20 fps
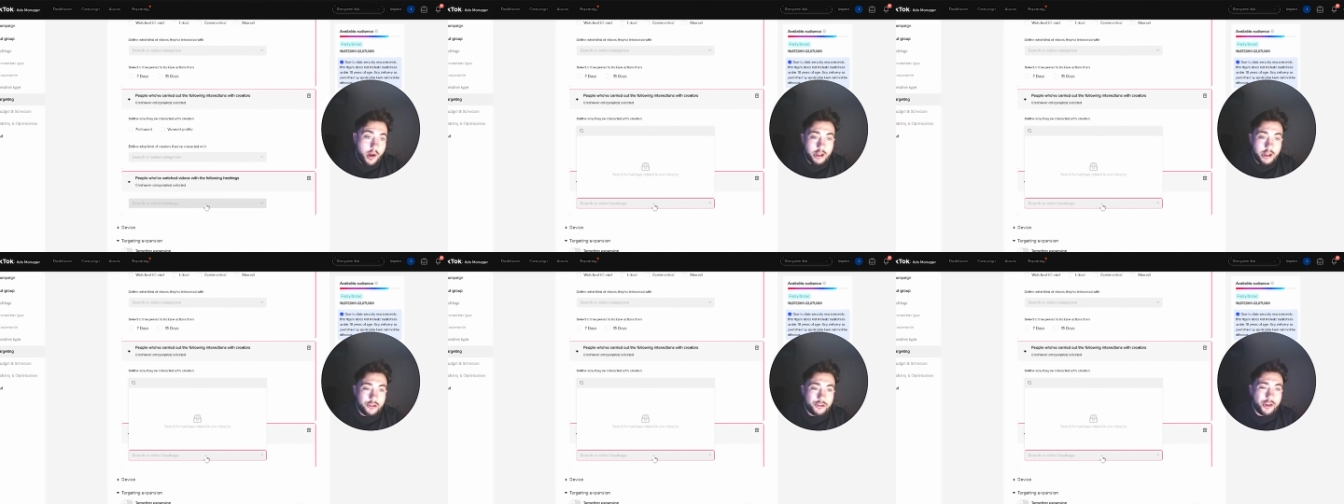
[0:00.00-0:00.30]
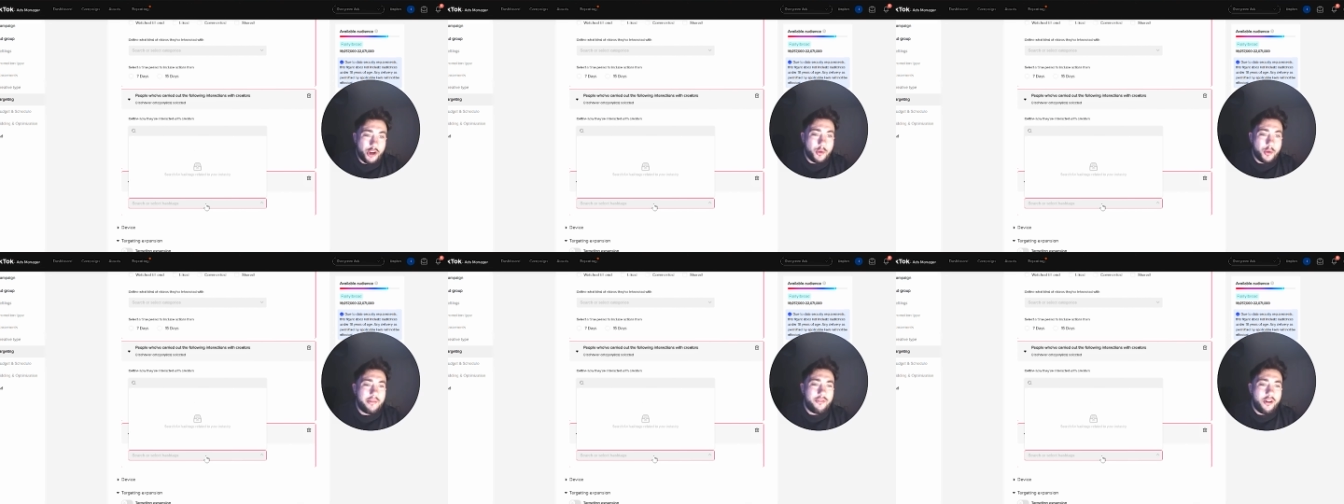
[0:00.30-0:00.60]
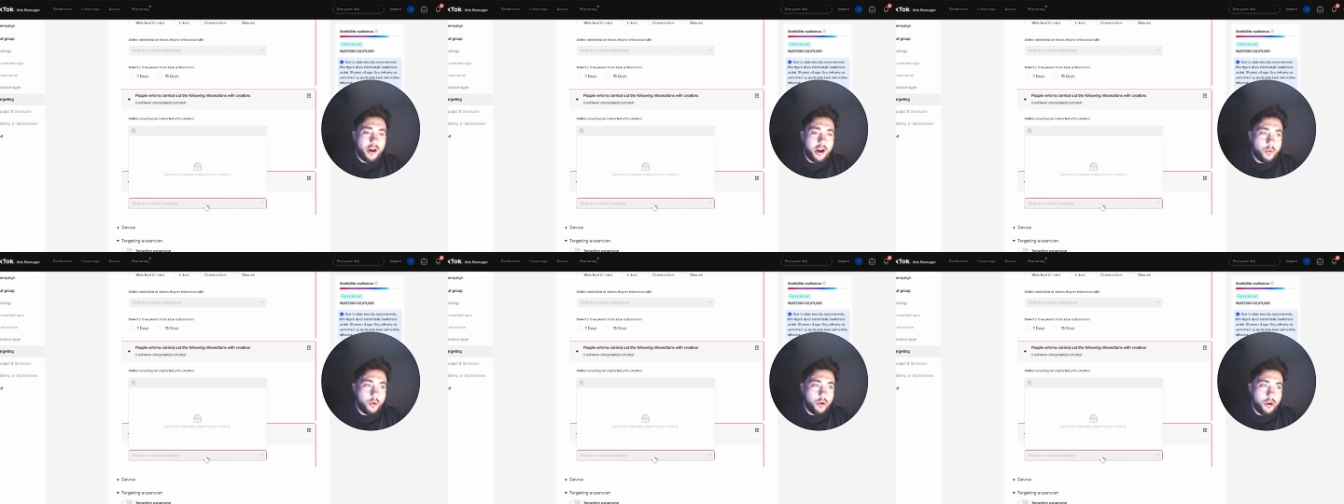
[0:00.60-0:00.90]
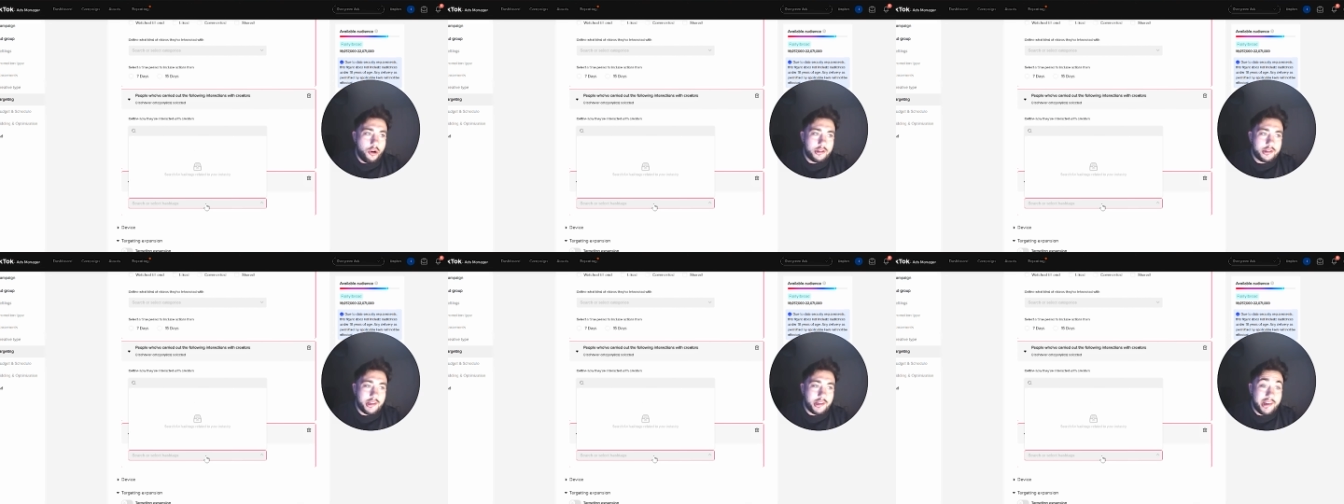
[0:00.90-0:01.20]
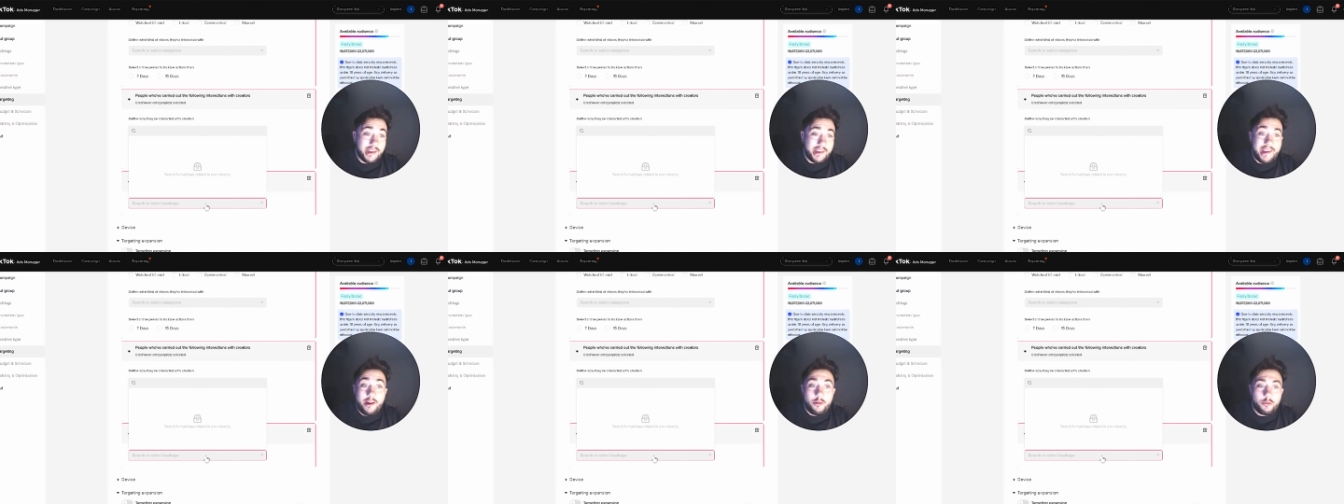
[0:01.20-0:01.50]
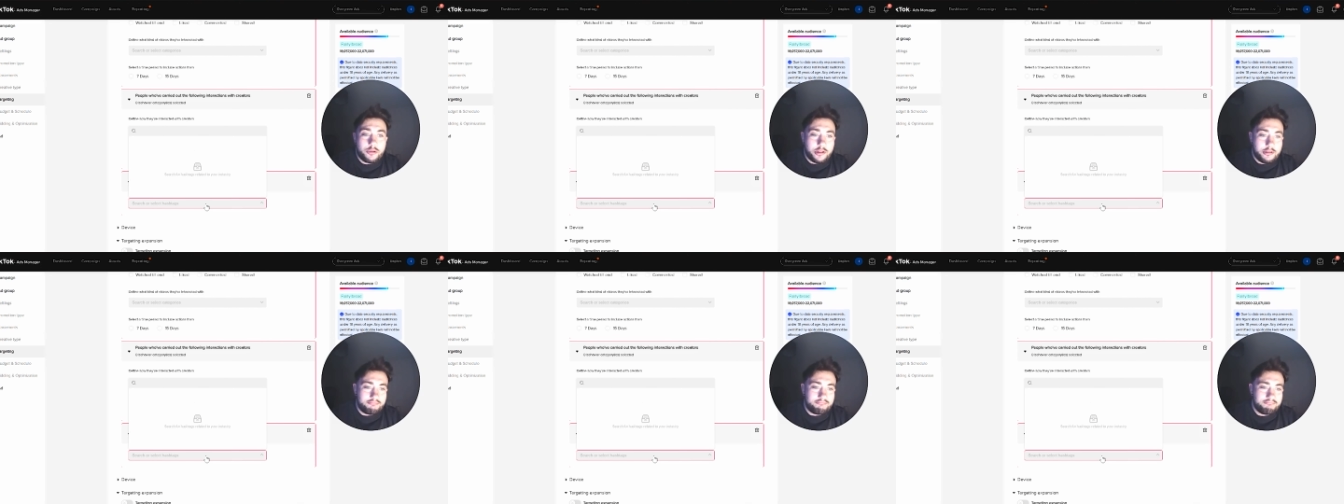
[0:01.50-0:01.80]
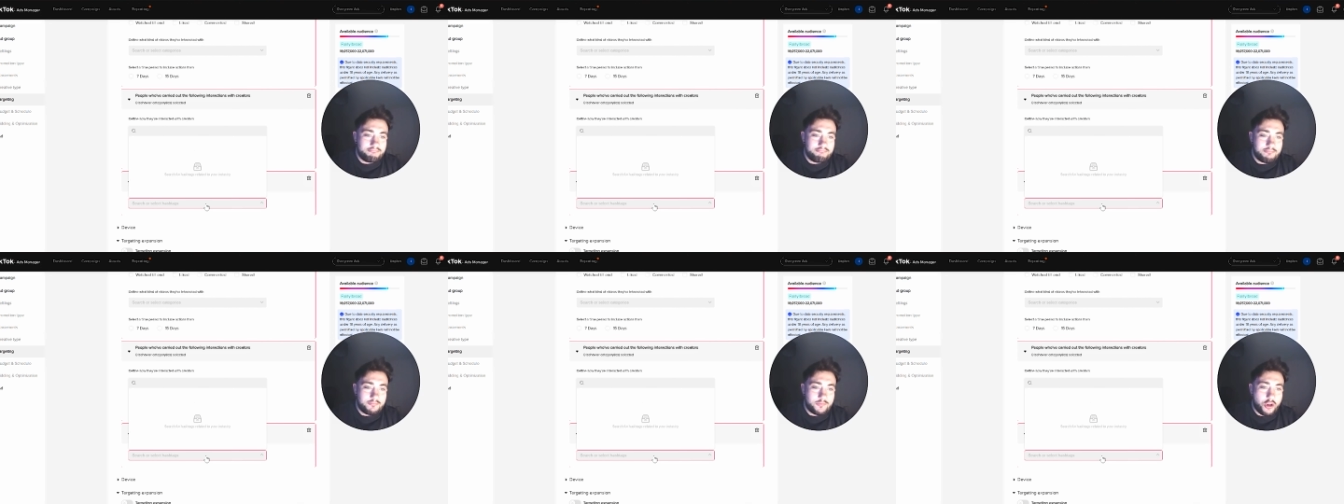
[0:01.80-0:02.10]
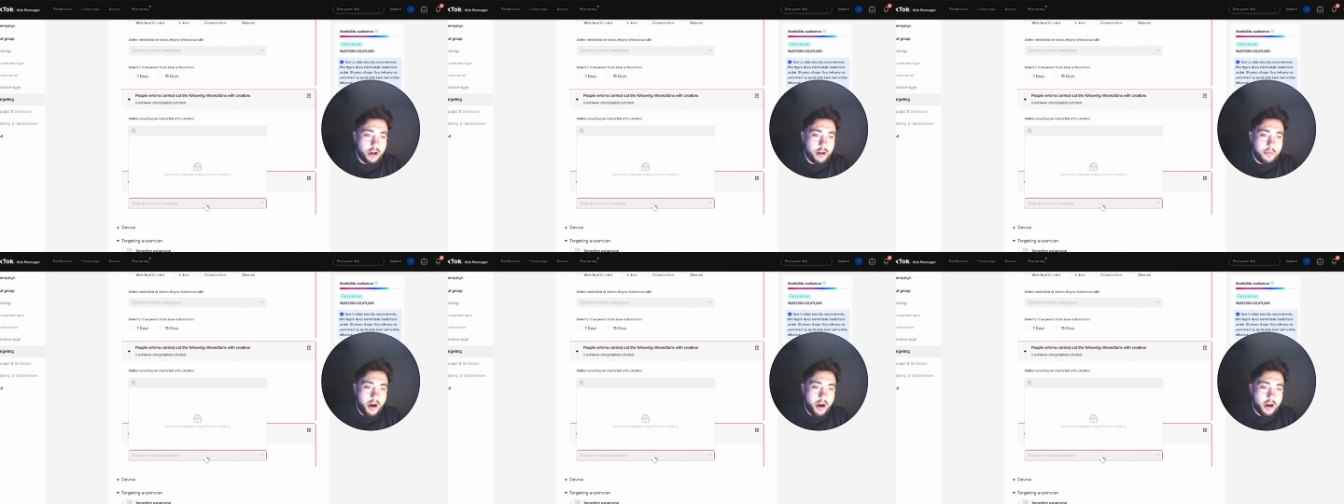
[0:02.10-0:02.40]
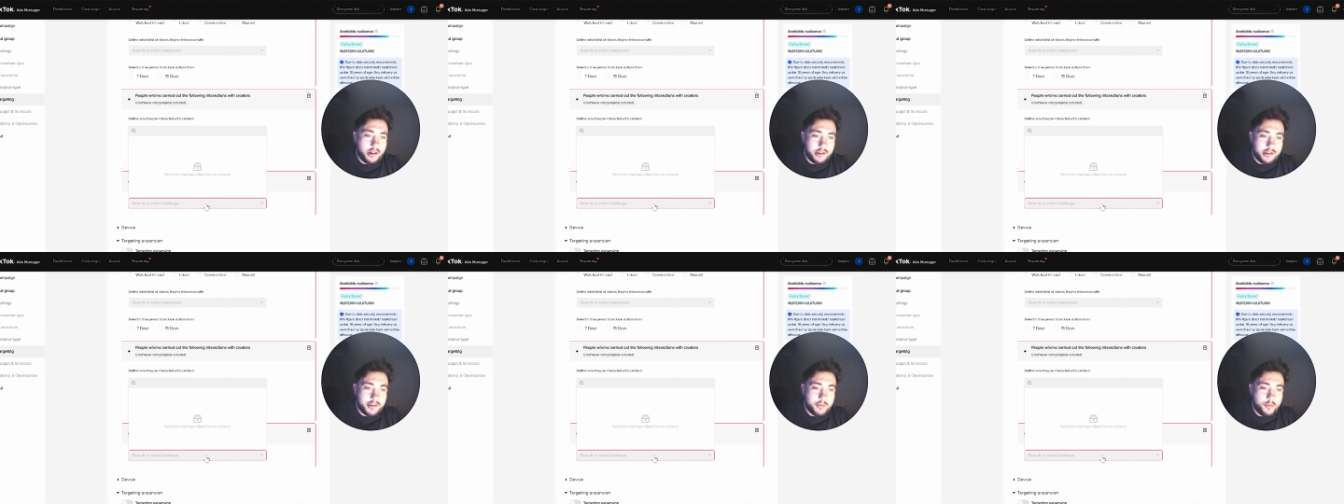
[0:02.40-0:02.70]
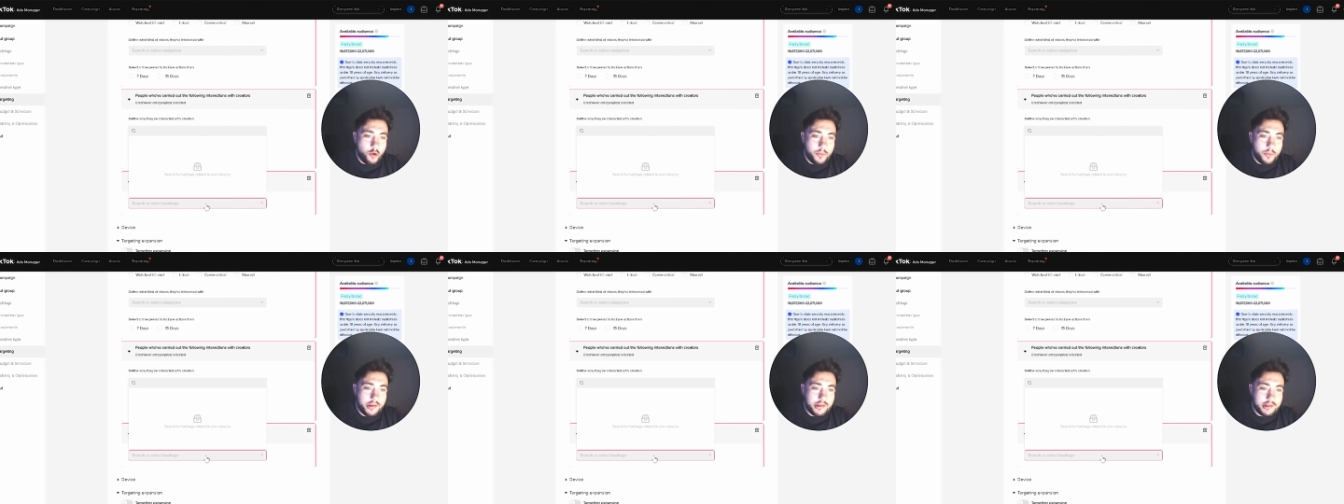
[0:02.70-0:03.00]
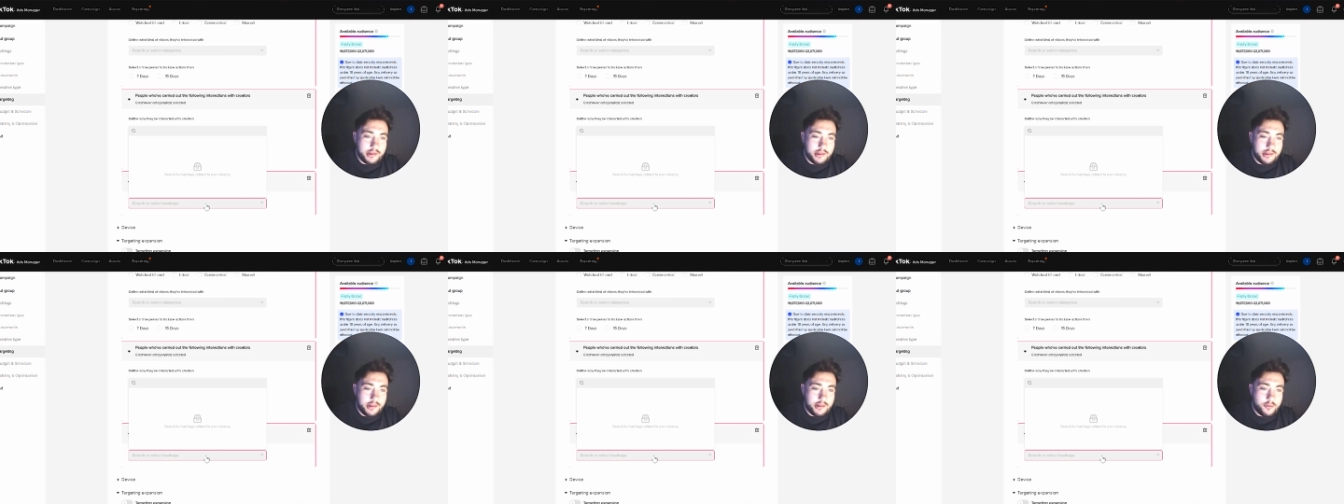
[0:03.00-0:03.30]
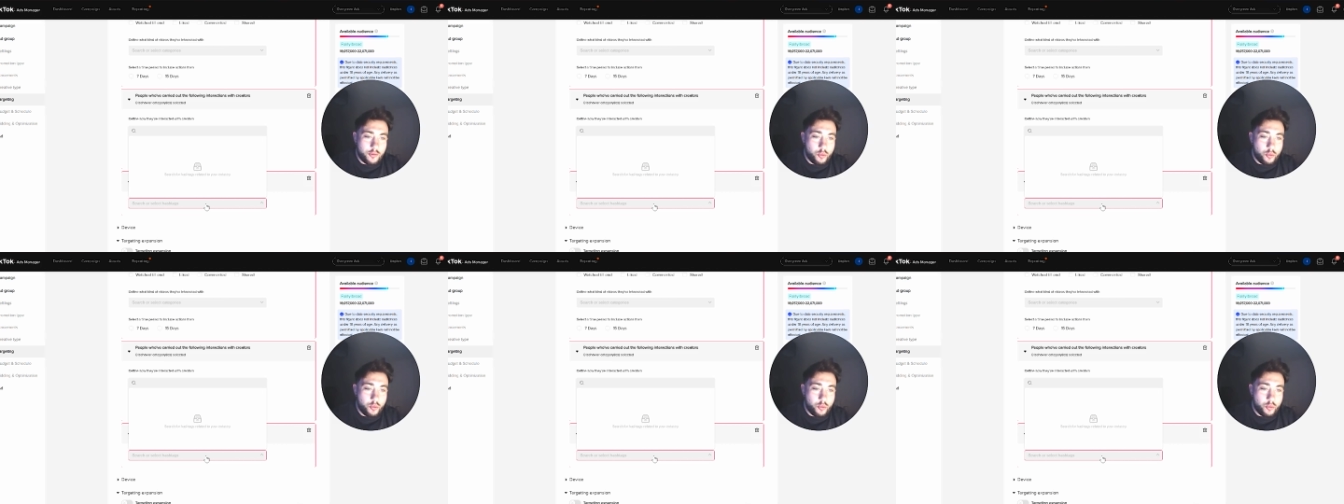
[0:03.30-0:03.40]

So if I was an accountant trying to market to small businesses,